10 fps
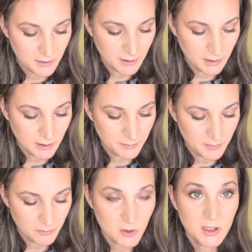I'm
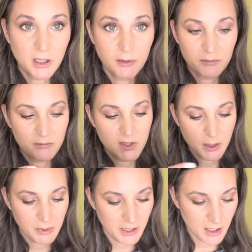just gonna
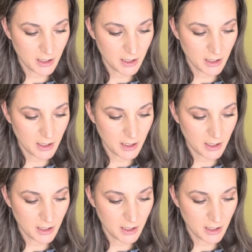dip it in